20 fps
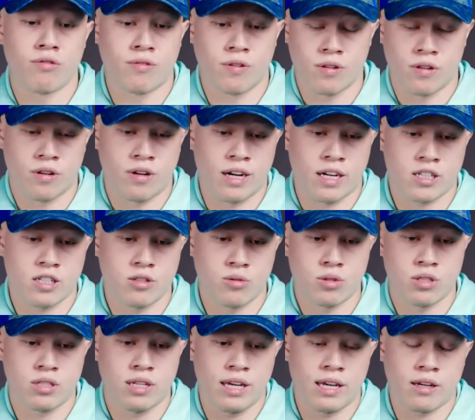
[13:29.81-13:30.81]
further action
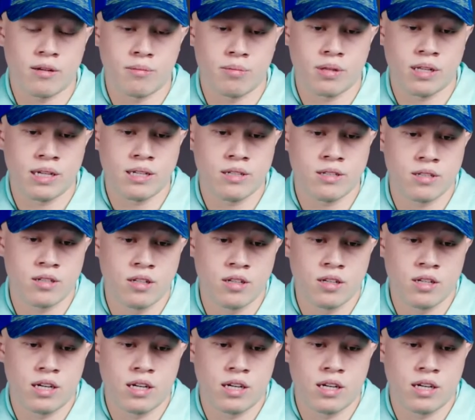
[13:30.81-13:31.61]
was taking place.